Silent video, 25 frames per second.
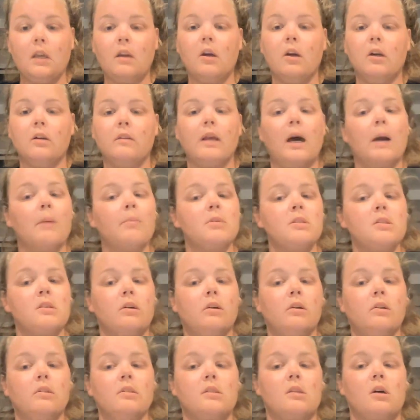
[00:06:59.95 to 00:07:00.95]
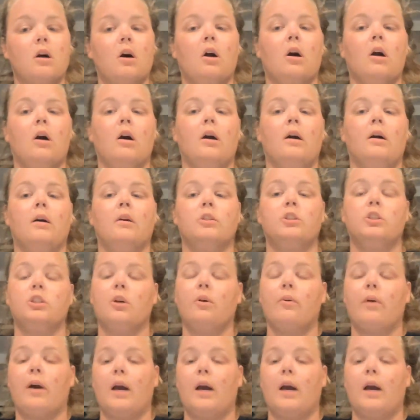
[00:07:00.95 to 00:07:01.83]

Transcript: Her lab results show